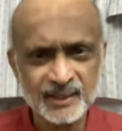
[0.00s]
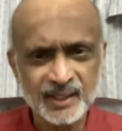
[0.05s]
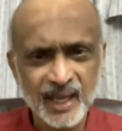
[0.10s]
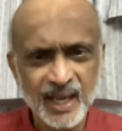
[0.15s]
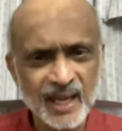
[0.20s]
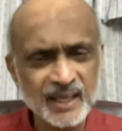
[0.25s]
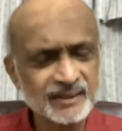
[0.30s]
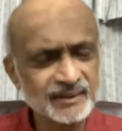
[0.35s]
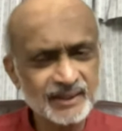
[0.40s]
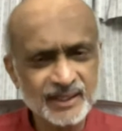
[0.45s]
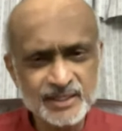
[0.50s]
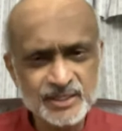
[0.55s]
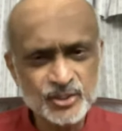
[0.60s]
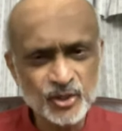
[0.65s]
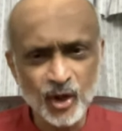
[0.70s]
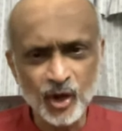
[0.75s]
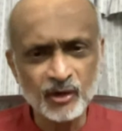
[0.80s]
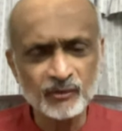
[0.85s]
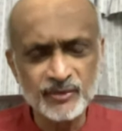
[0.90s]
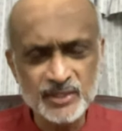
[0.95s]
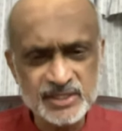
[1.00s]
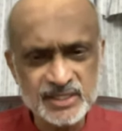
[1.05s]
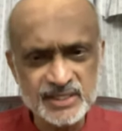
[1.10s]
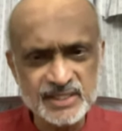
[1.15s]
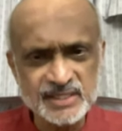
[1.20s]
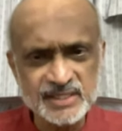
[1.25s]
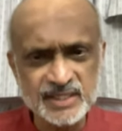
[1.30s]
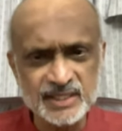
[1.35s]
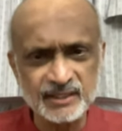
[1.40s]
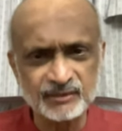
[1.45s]
And it's always
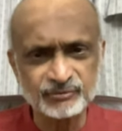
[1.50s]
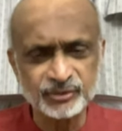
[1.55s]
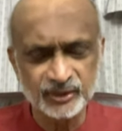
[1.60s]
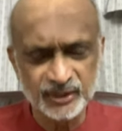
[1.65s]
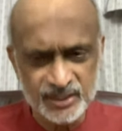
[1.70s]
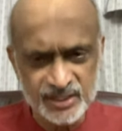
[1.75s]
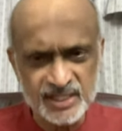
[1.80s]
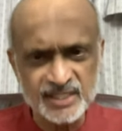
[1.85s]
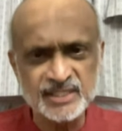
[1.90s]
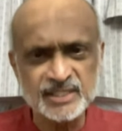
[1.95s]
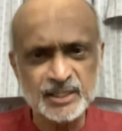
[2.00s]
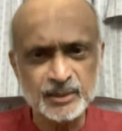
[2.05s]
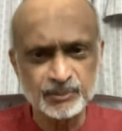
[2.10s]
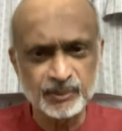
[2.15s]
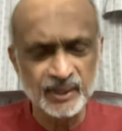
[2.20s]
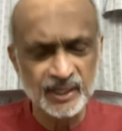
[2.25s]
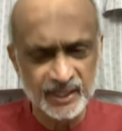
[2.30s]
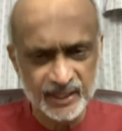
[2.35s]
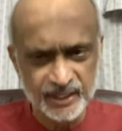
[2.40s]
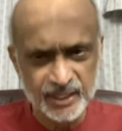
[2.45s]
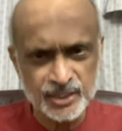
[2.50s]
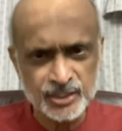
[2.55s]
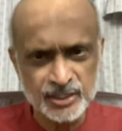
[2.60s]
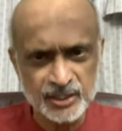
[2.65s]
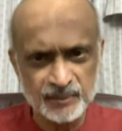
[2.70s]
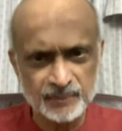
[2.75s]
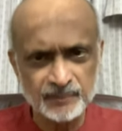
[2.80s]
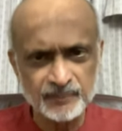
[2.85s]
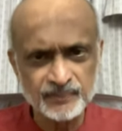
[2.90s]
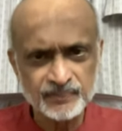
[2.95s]
easier for the CCP
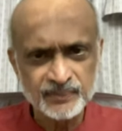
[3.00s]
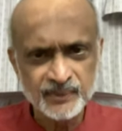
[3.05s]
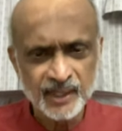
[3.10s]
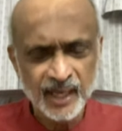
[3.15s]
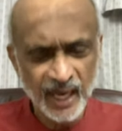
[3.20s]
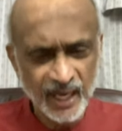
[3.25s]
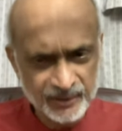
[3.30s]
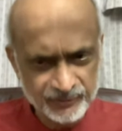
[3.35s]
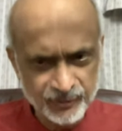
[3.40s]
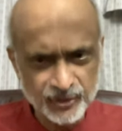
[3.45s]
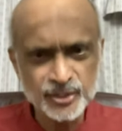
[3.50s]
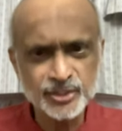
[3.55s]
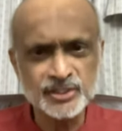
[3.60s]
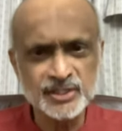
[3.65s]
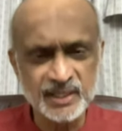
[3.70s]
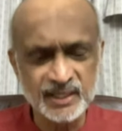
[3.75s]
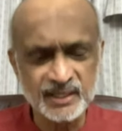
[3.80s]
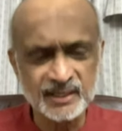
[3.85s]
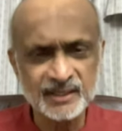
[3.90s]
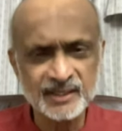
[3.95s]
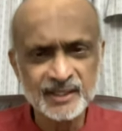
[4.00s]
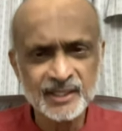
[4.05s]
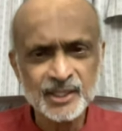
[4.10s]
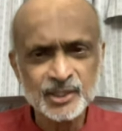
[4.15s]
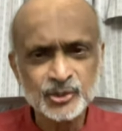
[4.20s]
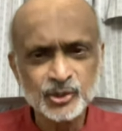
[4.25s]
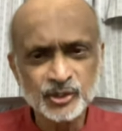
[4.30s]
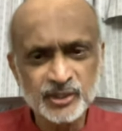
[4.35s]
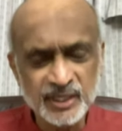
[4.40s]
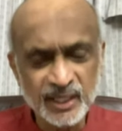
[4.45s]
leadership and for Xi
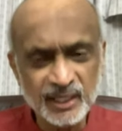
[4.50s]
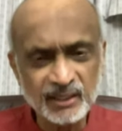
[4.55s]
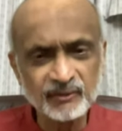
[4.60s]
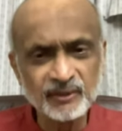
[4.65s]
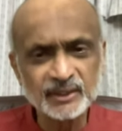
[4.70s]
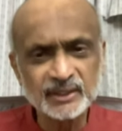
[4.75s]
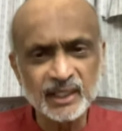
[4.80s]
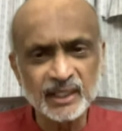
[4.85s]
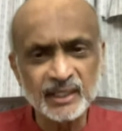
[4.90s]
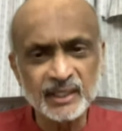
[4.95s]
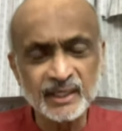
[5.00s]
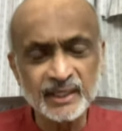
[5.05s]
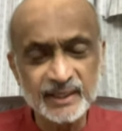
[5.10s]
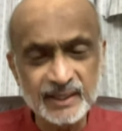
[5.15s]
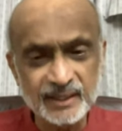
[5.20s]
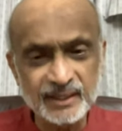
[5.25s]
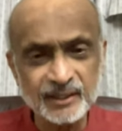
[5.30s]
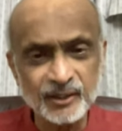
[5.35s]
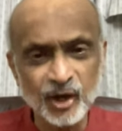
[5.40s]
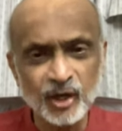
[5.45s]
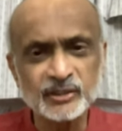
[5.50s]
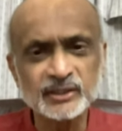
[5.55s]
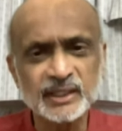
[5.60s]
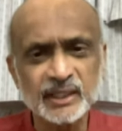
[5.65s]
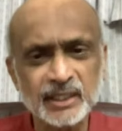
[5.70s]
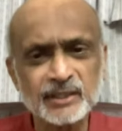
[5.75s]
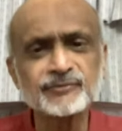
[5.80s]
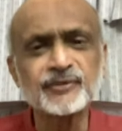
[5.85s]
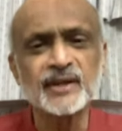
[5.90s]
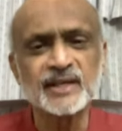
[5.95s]
to deal with the leader on the
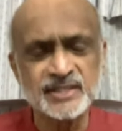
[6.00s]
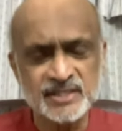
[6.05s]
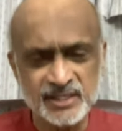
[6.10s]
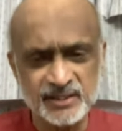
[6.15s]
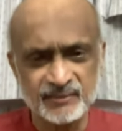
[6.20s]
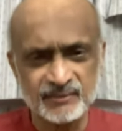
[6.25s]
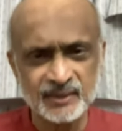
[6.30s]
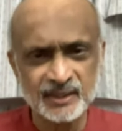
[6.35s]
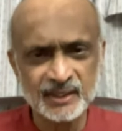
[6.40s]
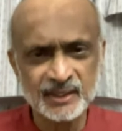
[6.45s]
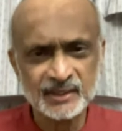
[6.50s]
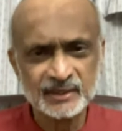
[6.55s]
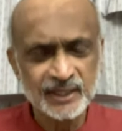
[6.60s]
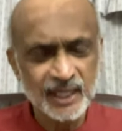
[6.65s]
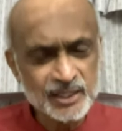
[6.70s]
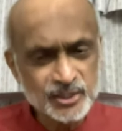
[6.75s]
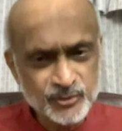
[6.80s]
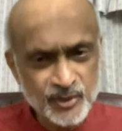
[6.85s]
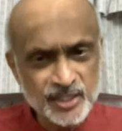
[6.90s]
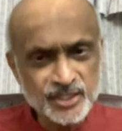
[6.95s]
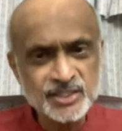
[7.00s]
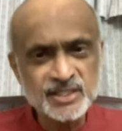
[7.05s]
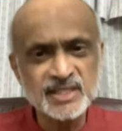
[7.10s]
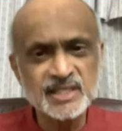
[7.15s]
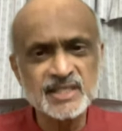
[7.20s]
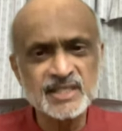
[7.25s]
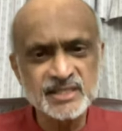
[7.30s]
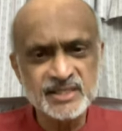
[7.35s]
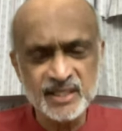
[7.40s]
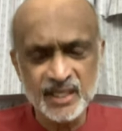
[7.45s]
defensive. That's why
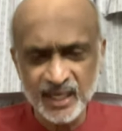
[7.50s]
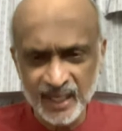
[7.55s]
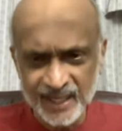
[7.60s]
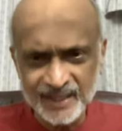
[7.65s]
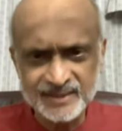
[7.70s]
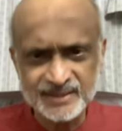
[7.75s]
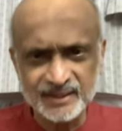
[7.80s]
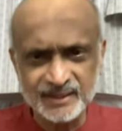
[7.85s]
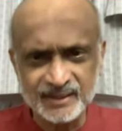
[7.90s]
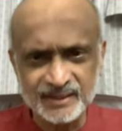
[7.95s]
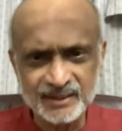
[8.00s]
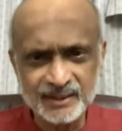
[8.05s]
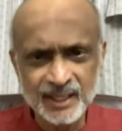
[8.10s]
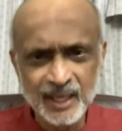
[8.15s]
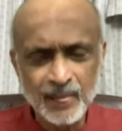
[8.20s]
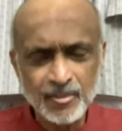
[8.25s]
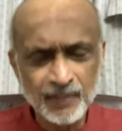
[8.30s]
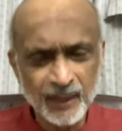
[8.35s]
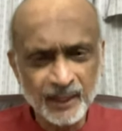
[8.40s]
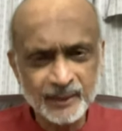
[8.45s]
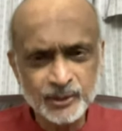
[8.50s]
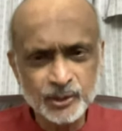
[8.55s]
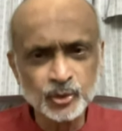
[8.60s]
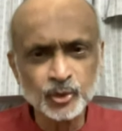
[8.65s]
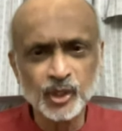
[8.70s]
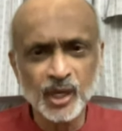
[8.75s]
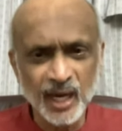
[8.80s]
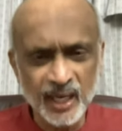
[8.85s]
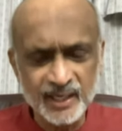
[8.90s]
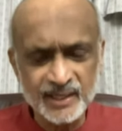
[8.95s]
Xi is delighted that
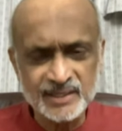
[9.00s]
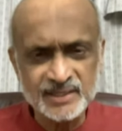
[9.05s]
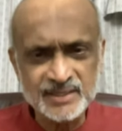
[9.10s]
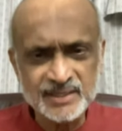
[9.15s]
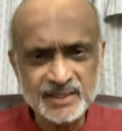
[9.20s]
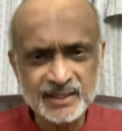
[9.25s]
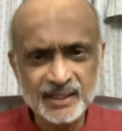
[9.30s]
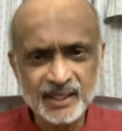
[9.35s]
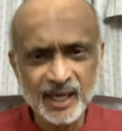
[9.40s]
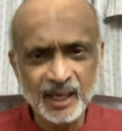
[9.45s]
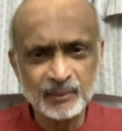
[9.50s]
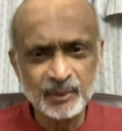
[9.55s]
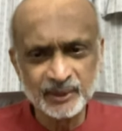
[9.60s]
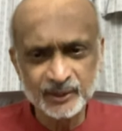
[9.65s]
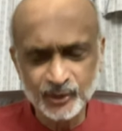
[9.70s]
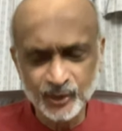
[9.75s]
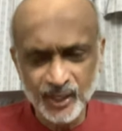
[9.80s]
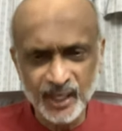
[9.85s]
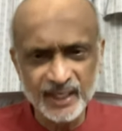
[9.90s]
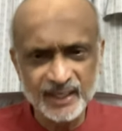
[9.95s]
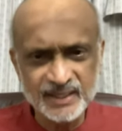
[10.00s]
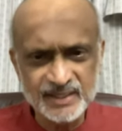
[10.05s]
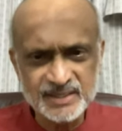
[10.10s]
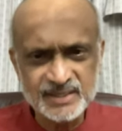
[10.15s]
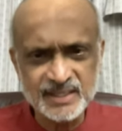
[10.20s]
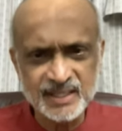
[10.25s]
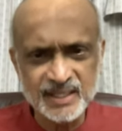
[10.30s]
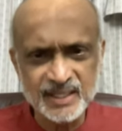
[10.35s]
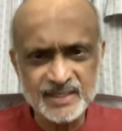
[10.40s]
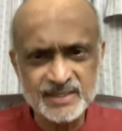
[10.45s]
you guys, I mean, the United
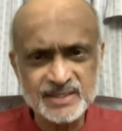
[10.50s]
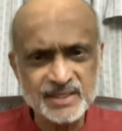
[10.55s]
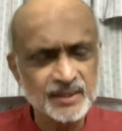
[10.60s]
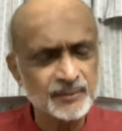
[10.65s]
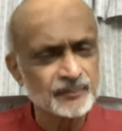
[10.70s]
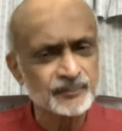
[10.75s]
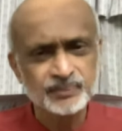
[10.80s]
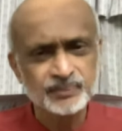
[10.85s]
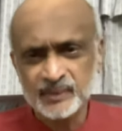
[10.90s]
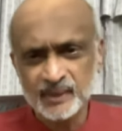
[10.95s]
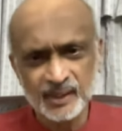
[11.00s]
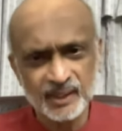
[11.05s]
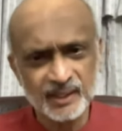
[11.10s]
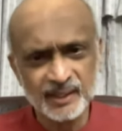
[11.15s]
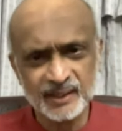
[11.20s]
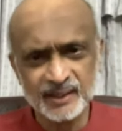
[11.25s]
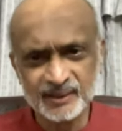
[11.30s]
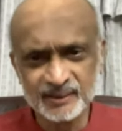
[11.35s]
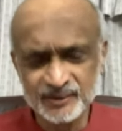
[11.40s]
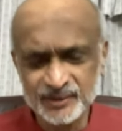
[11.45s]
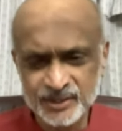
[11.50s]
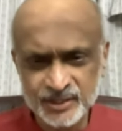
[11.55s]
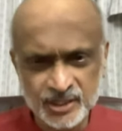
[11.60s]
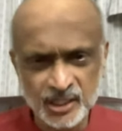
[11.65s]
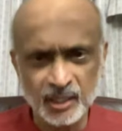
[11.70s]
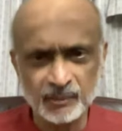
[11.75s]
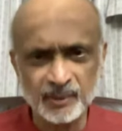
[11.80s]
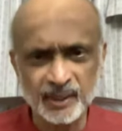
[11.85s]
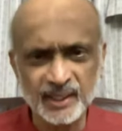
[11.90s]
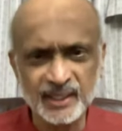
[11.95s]
States, uh,
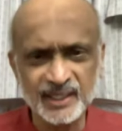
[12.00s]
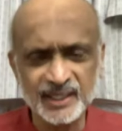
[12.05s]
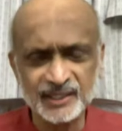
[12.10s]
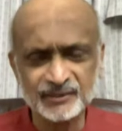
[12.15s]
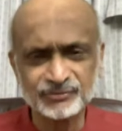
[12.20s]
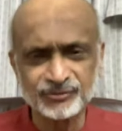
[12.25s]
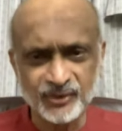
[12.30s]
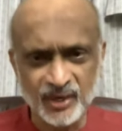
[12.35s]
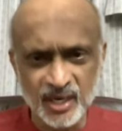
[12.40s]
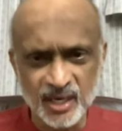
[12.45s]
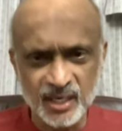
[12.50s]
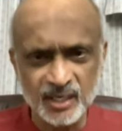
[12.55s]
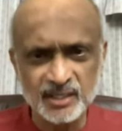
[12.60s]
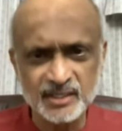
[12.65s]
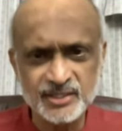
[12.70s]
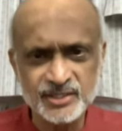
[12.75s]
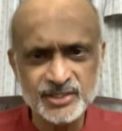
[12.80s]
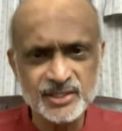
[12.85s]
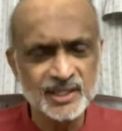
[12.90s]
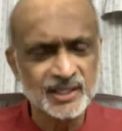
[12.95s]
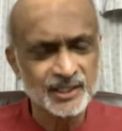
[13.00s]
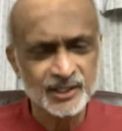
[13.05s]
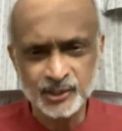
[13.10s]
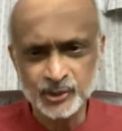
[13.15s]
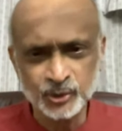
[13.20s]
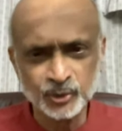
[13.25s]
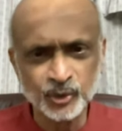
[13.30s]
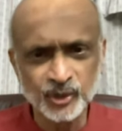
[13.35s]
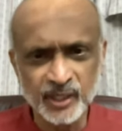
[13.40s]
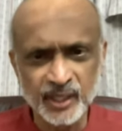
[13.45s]
Germany, France,
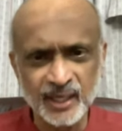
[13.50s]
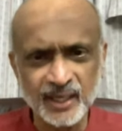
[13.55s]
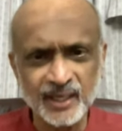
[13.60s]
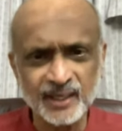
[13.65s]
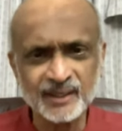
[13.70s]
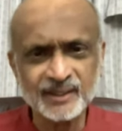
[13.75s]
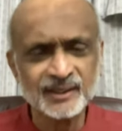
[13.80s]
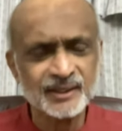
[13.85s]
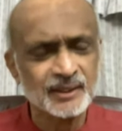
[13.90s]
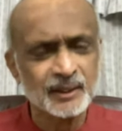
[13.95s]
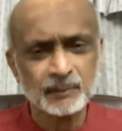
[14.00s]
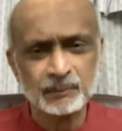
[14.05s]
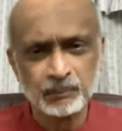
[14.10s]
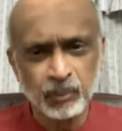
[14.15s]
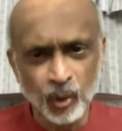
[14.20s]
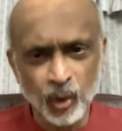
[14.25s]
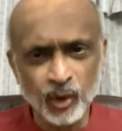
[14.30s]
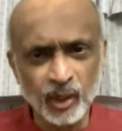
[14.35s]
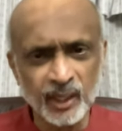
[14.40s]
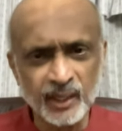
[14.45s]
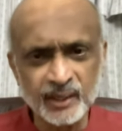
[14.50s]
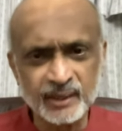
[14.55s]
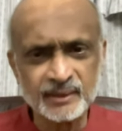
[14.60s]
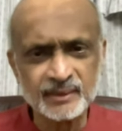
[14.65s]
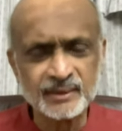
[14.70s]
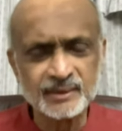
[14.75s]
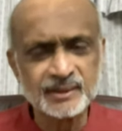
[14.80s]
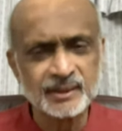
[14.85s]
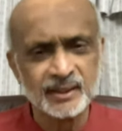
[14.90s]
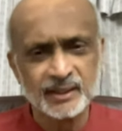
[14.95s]
UK,
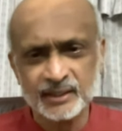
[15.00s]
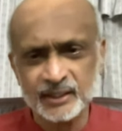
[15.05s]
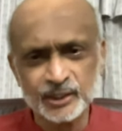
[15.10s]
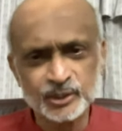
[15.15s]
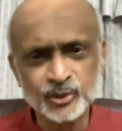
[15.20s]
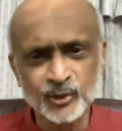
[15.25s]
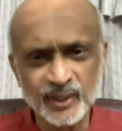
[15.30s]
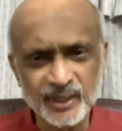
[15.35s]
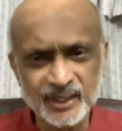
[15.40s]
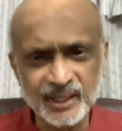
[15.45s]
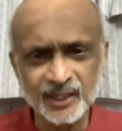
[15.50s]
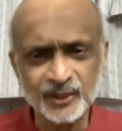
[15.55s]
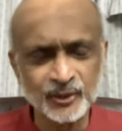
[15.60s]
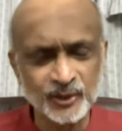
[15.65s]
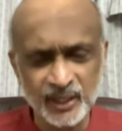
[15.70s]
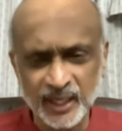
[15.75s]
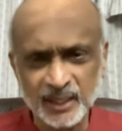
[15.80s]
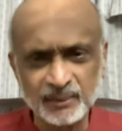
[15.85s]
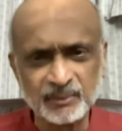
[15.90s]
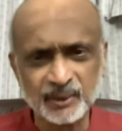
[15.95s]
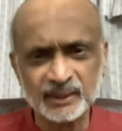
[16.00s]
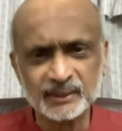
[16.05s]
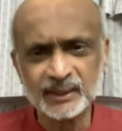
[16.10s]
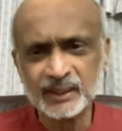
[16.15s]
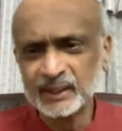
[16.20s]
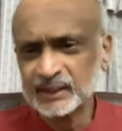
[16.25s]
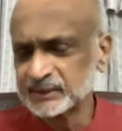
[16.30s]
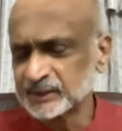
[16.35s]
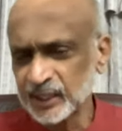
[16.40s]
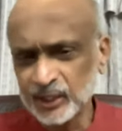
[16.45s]
Poland, Lithuania, you name it,
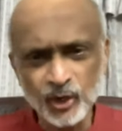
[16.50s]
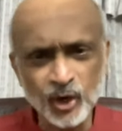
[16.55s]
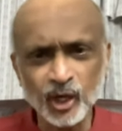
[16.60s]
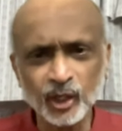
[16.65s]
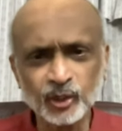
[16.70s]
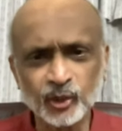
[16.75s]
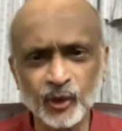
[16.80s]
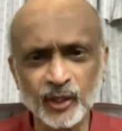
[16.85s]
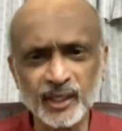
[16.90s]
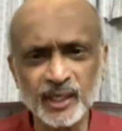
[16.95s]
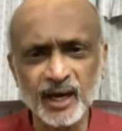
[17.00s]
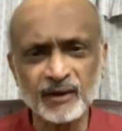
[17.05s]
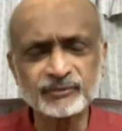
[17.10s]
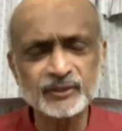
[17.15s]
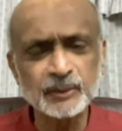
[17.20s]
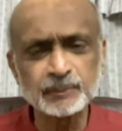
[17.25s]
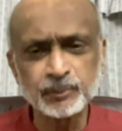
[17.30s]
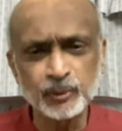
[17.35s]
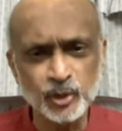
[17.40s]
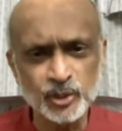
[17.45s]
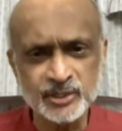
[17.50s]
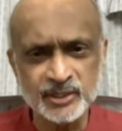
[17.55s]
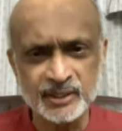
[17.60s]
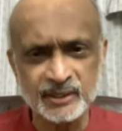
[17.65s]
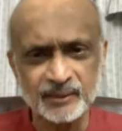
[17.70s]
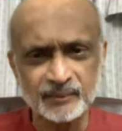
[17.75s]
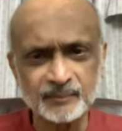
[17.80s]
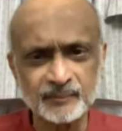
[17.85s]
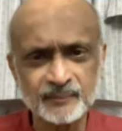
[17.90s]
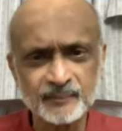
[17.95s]
they're all going after
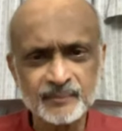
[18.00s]
Putin.